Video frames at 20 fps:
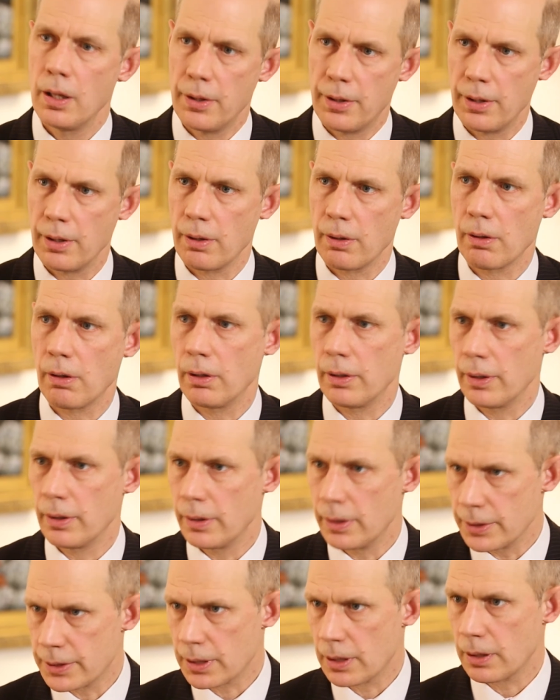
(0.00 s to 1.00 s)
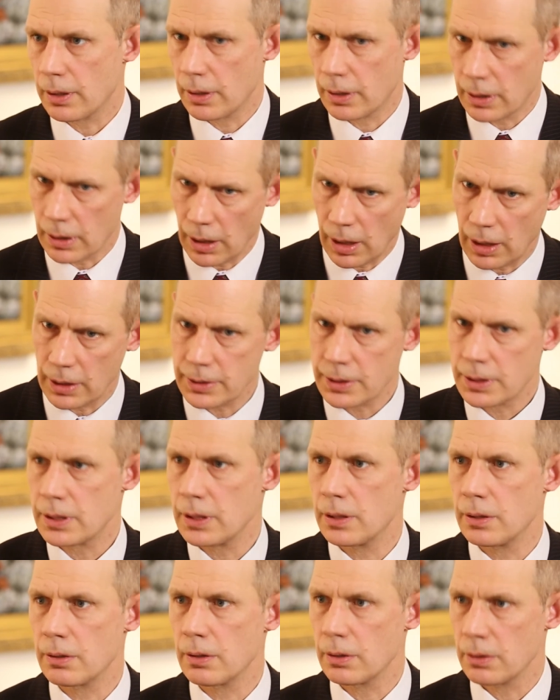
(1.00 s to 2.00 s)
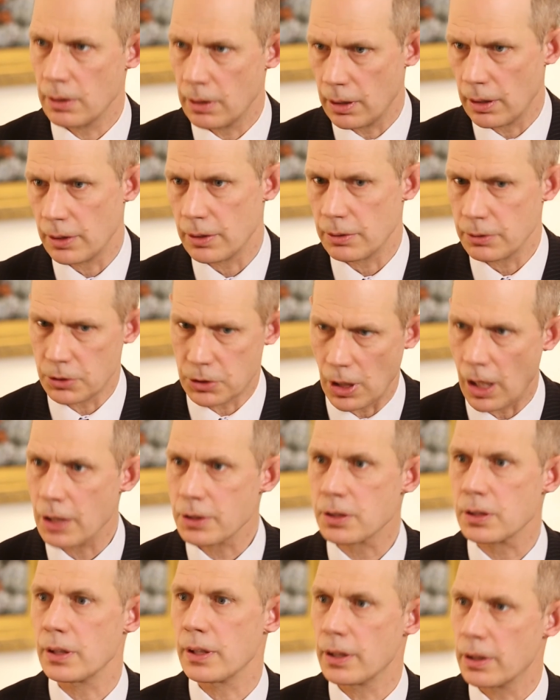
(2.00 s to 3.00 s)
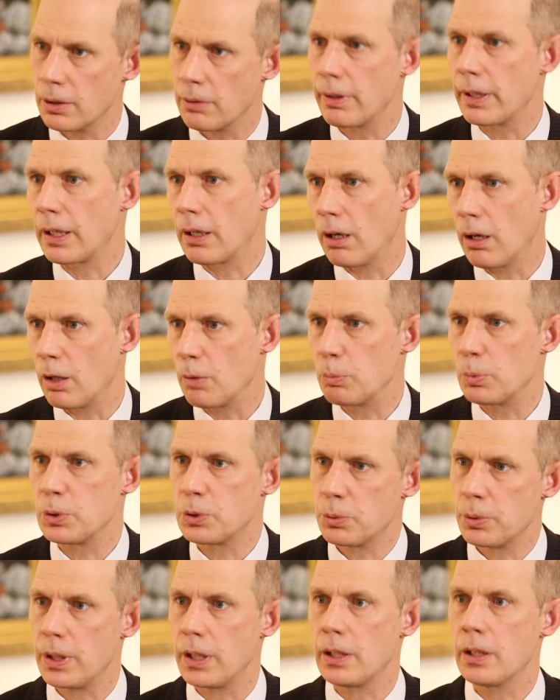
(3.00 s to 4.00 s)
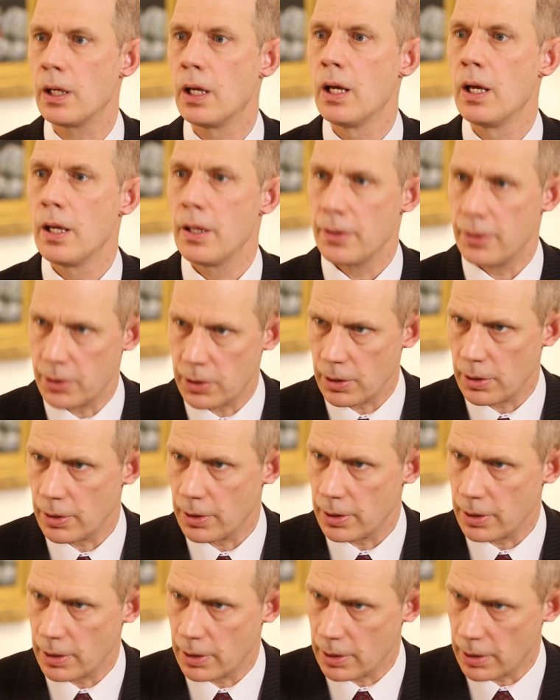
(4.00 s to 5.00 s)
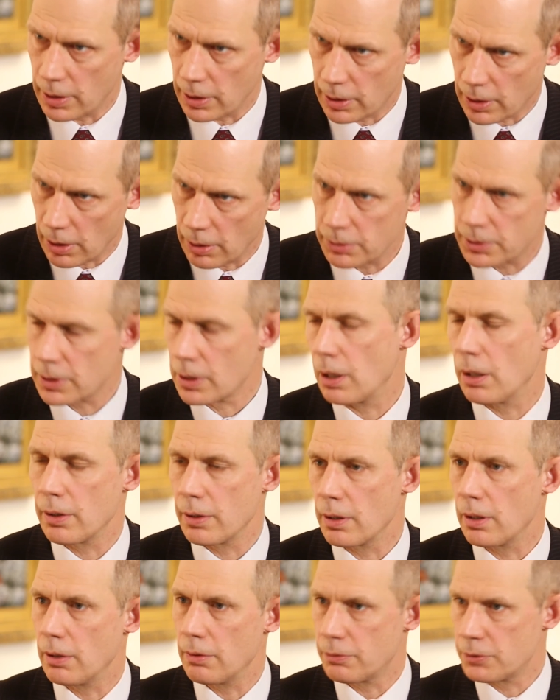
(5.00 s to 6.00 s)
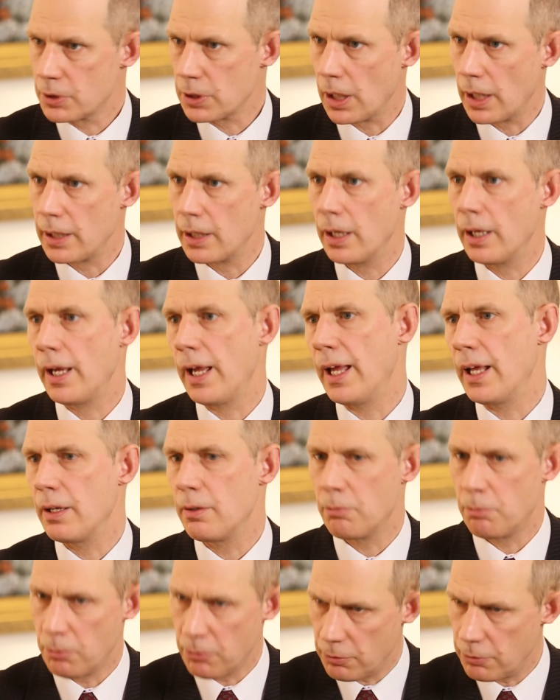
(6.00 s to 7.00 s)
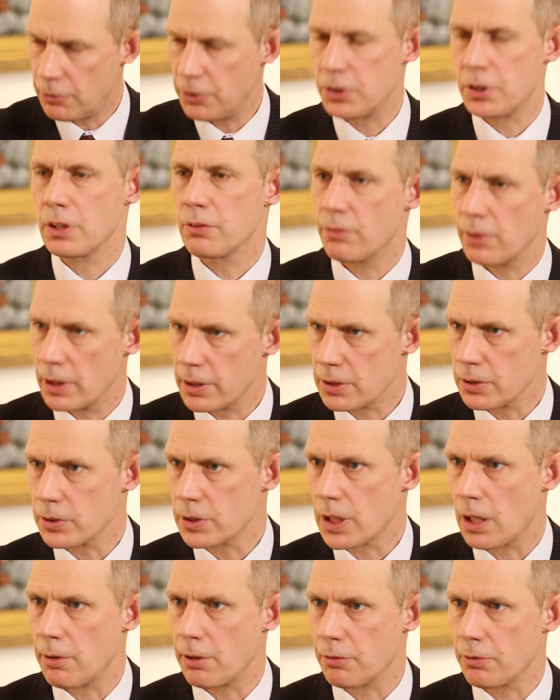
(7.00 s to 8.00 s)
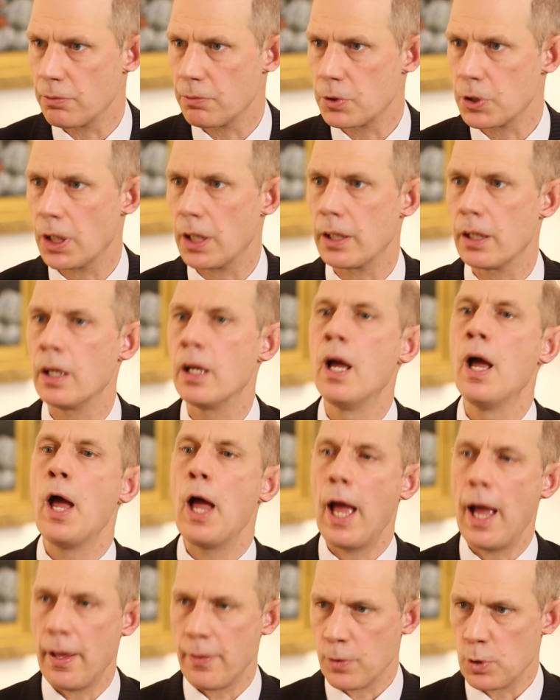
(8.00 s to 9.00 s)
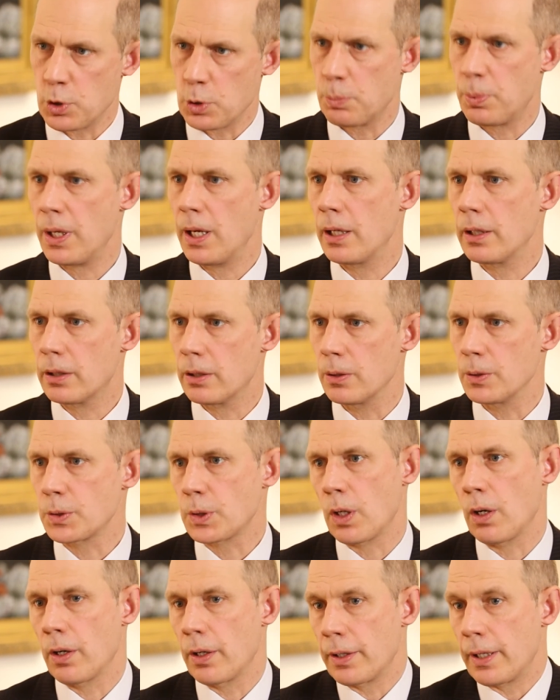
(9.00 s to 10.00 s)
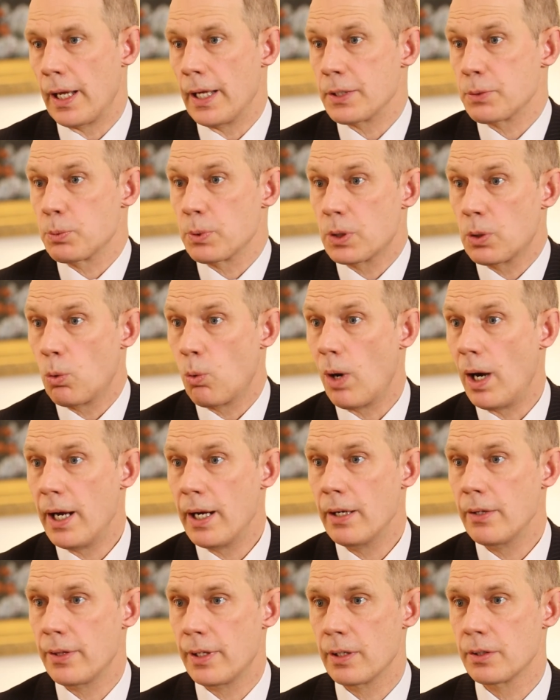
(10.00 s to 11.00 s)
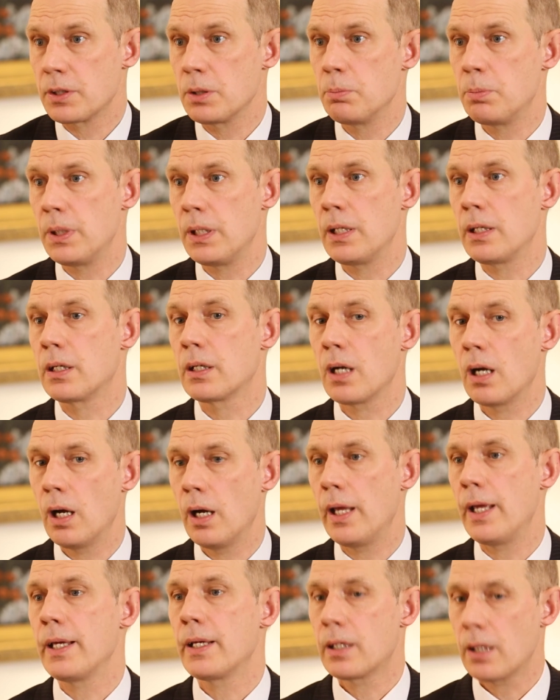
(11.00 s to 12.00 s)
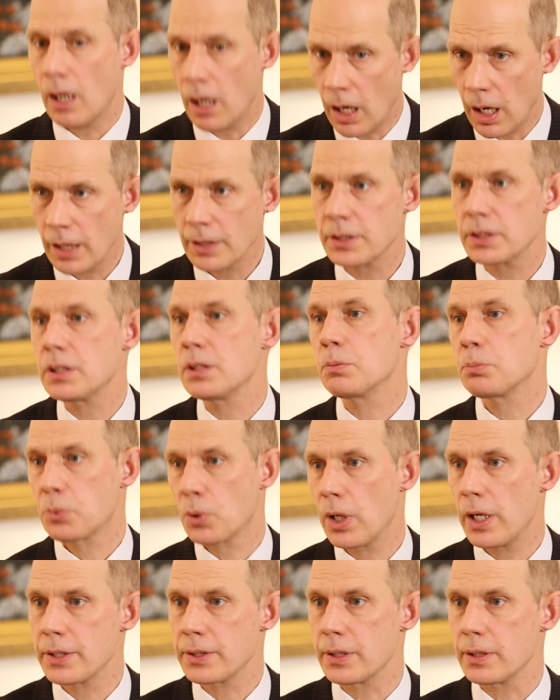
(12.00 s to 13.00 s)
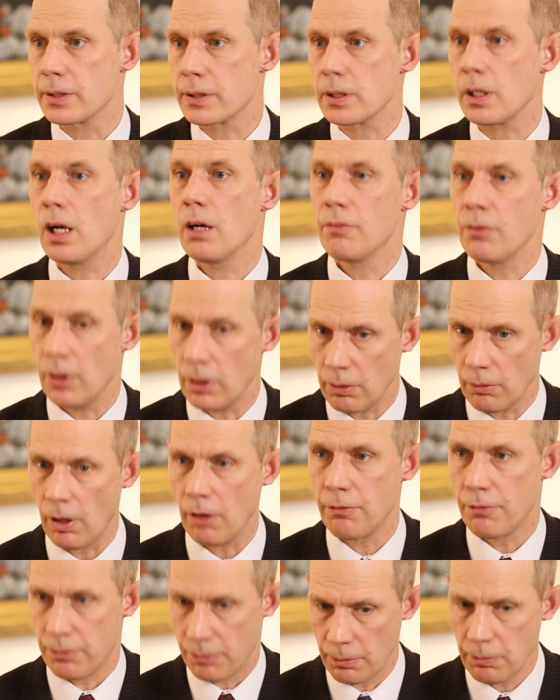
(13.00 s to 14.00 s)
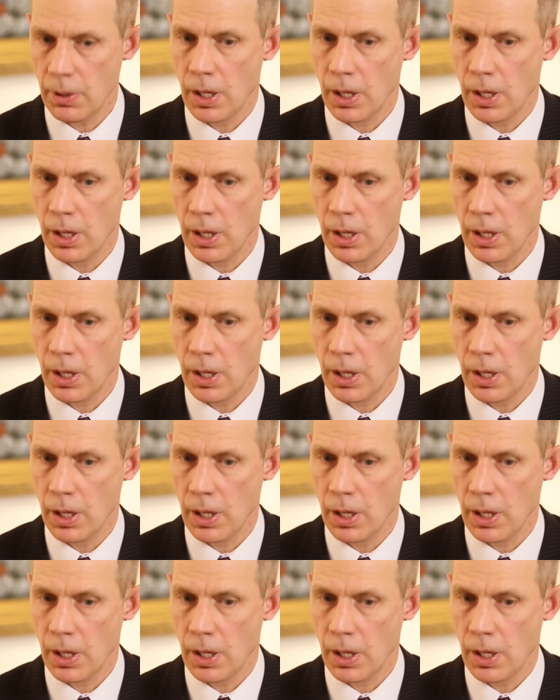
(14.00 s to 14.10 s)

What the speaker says: there is constant jostling going on between the Coast Guard of China and fishing vessels coming from China and the Japan Coast Guard, has required there to be a constant presence of